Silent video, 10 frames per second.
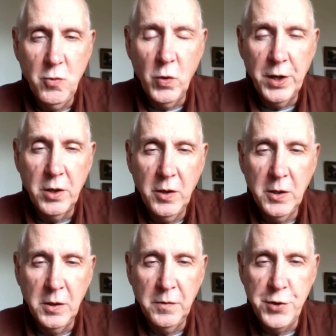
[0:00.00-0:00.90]
wonder
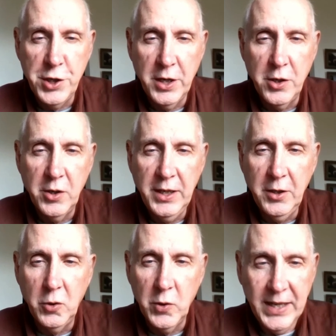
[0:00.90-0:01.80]
of gender
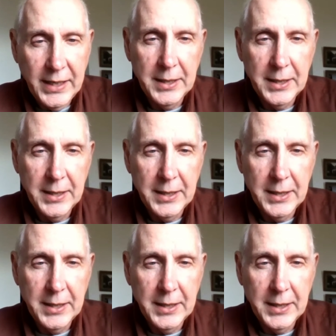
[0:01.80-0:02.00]
in Greek.